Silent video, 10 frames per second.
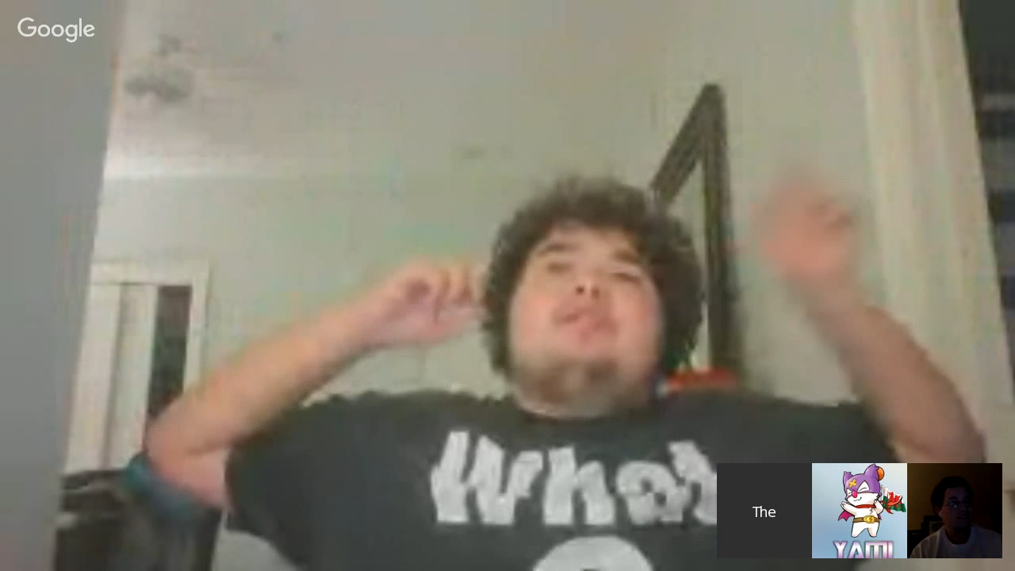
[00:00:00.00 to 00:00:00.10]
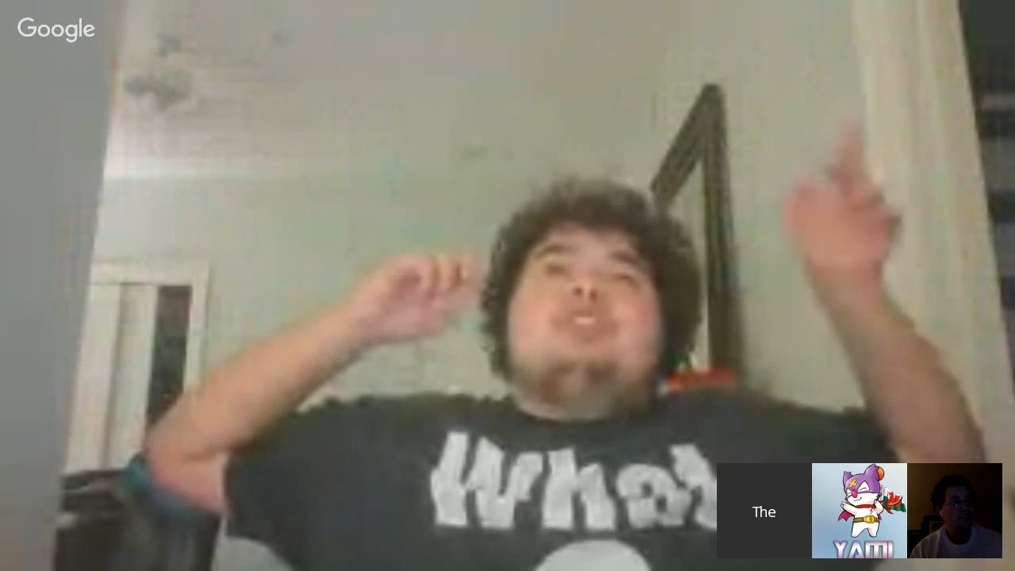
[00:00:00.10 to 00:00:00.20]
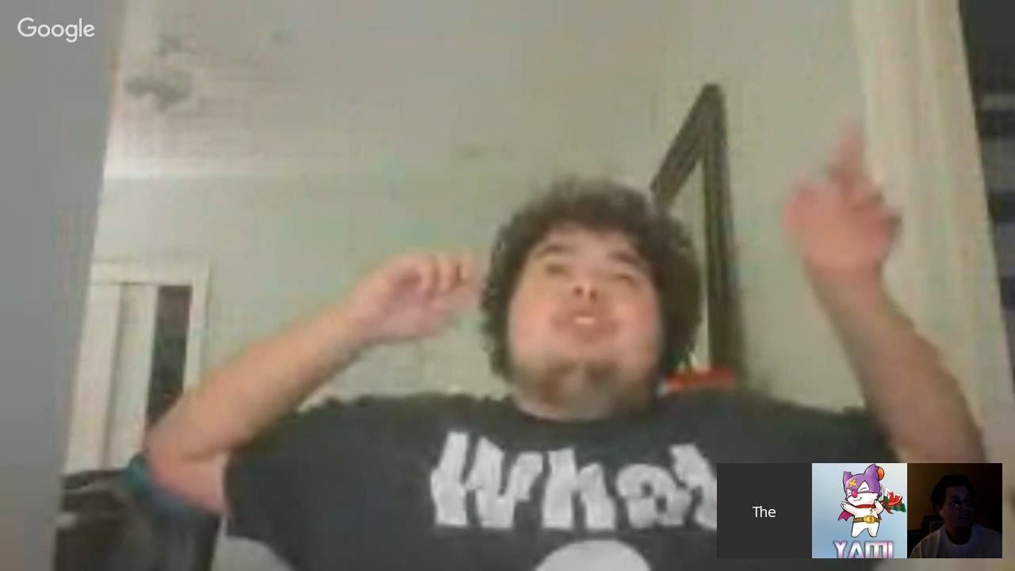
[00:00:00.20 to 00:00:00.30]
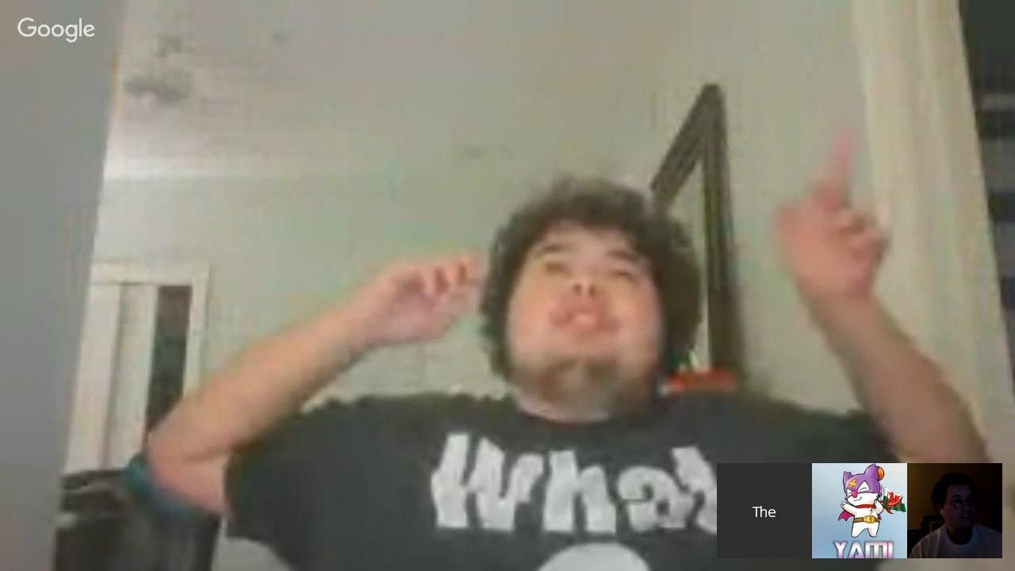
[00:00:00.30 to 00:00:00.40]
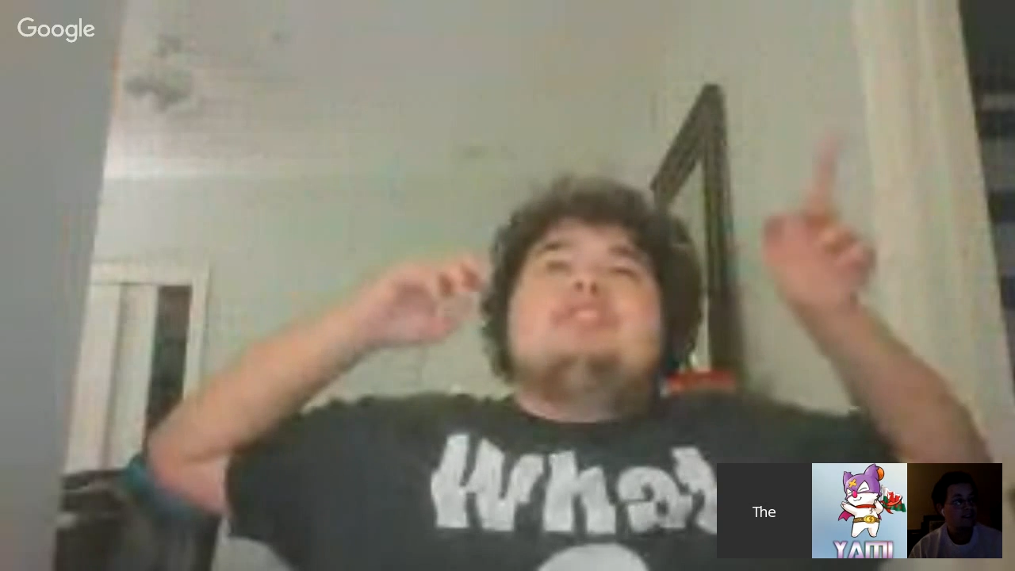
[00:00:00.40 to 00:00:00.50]
the
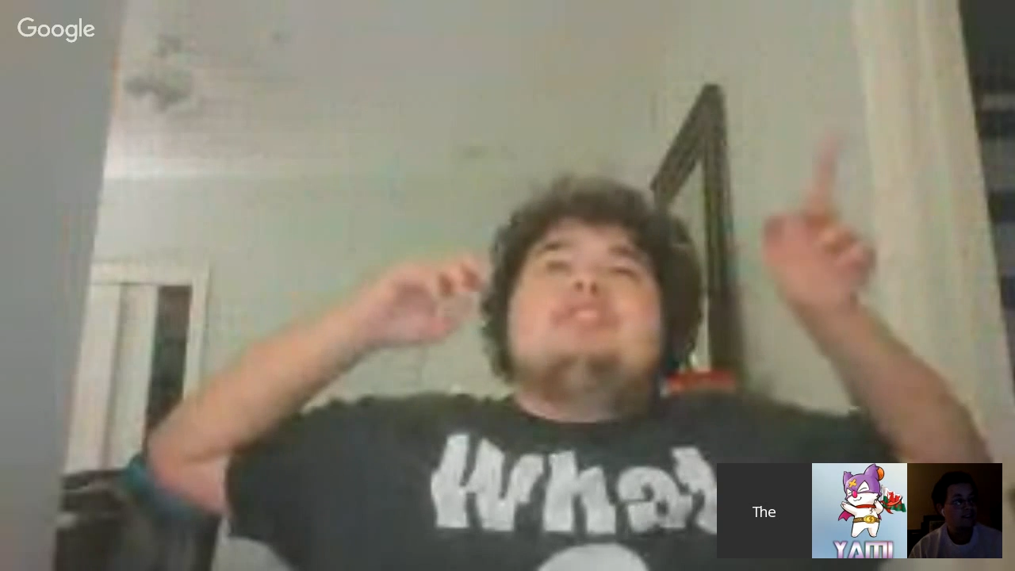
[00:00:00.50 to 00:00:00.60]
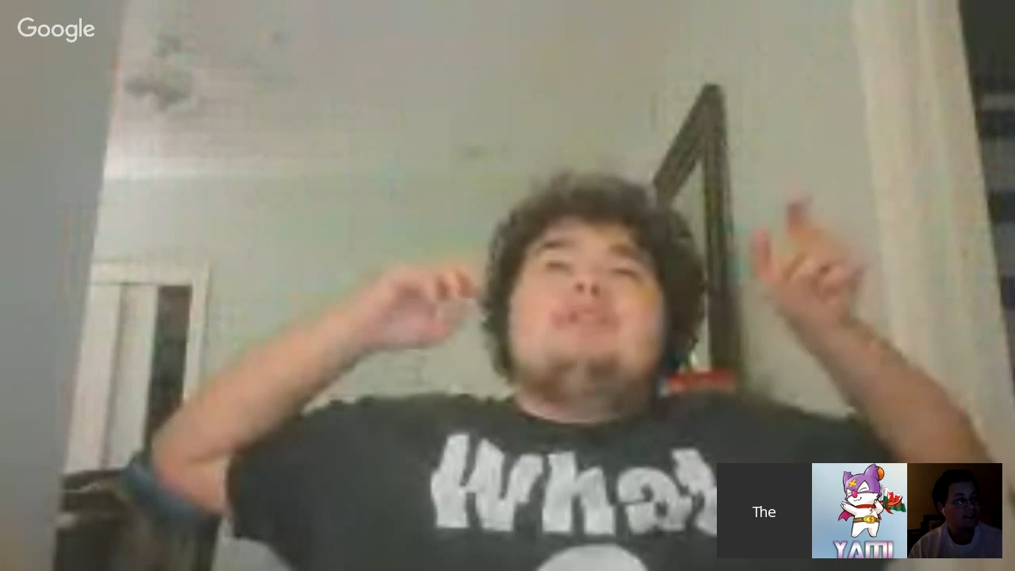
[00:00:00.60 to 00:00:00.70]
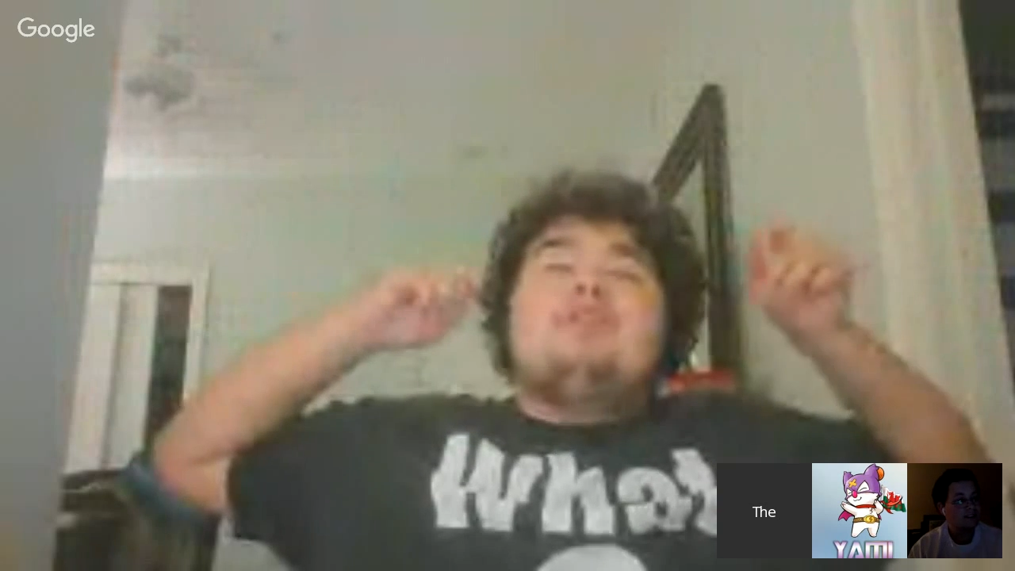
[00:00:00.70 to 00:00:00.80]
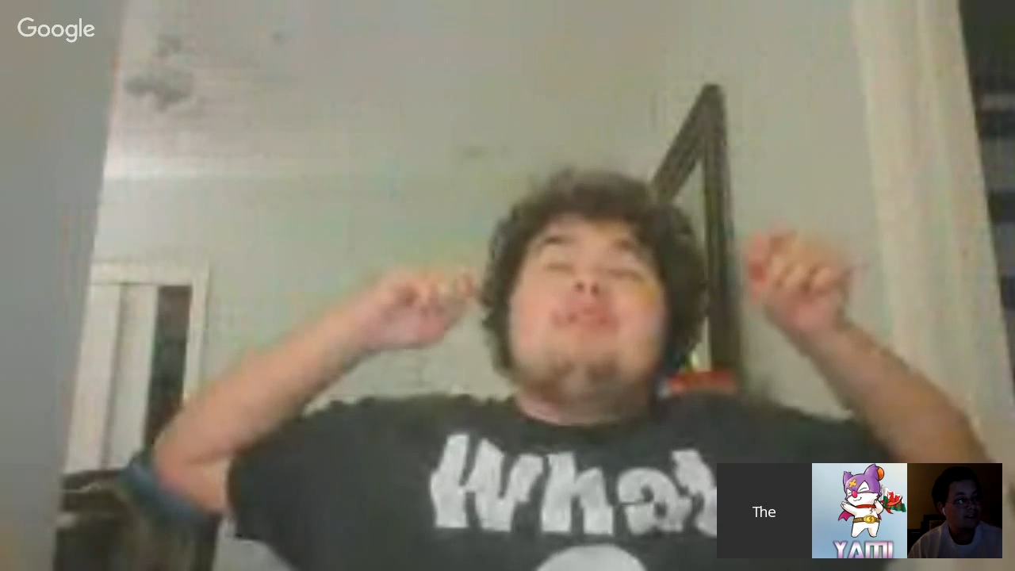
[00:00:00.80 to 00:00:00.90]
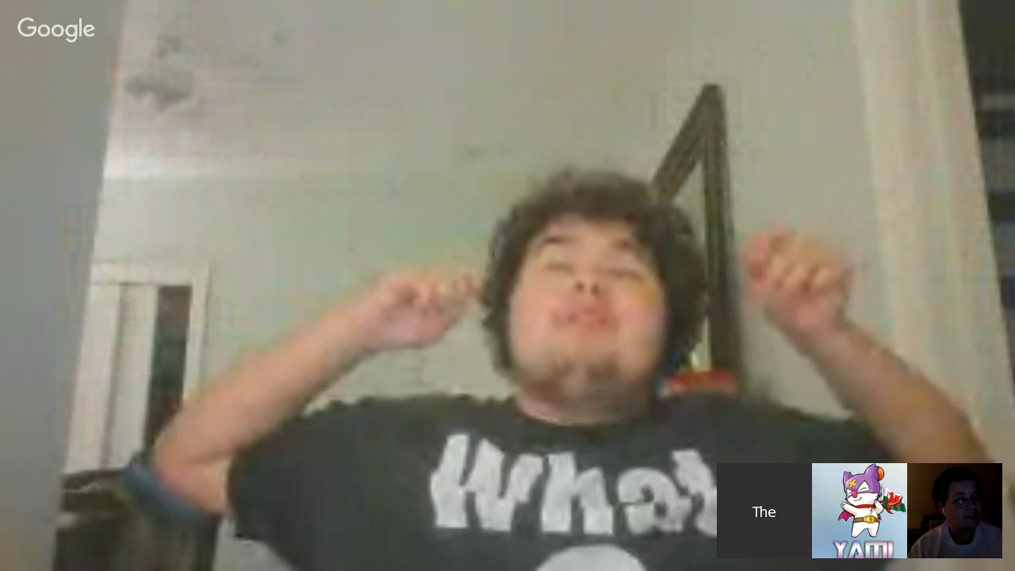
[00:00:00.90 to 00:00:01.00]
Justice League
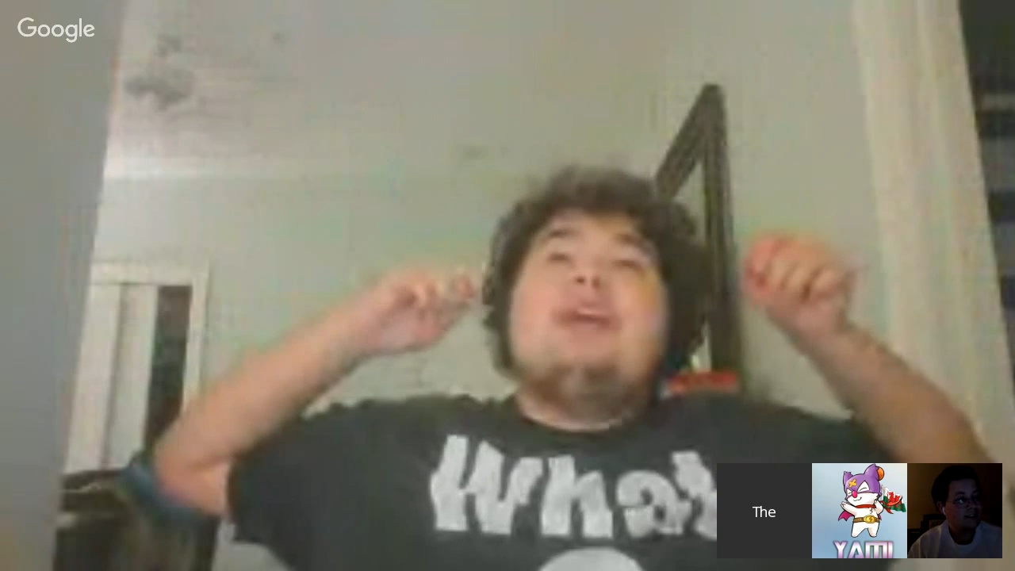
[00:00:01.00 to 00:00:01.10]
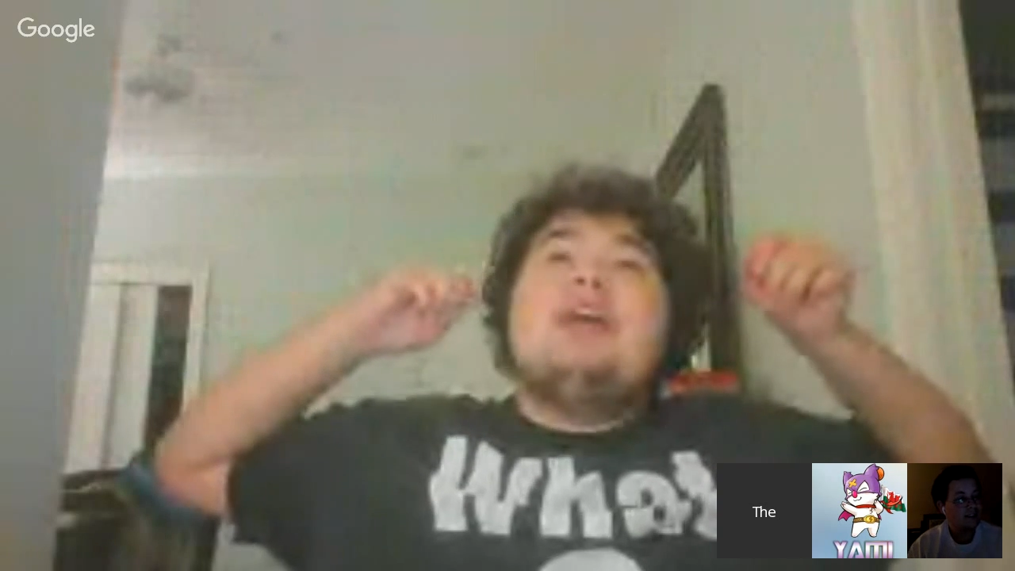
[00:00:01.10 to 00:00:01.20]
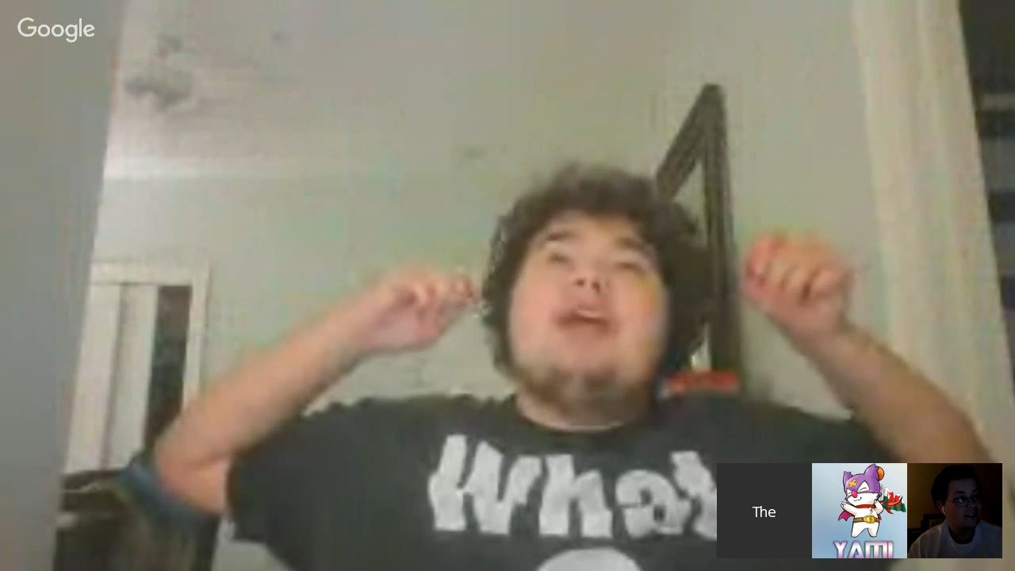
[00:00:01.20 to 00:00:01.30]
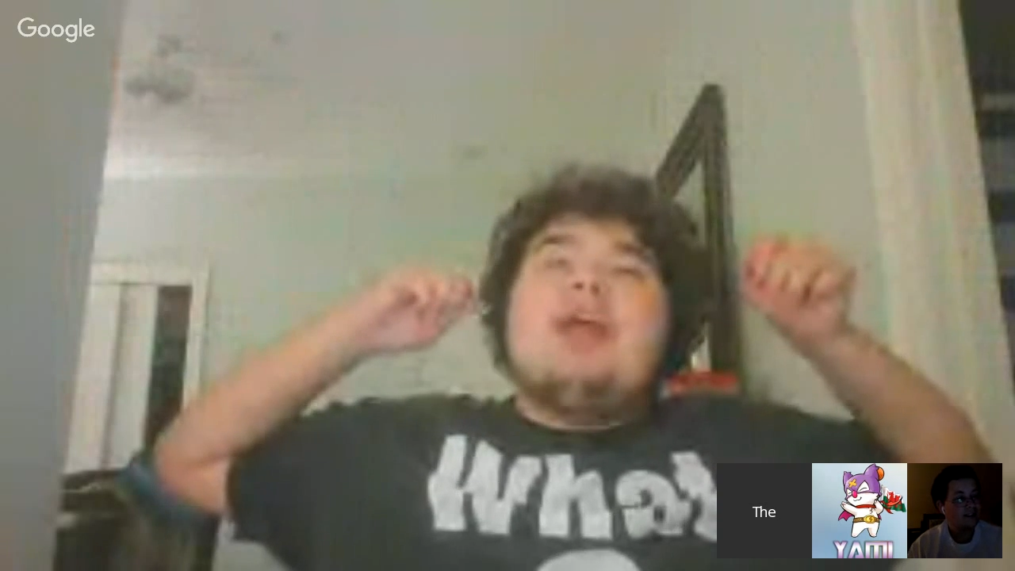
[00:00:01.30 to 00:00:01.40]
movie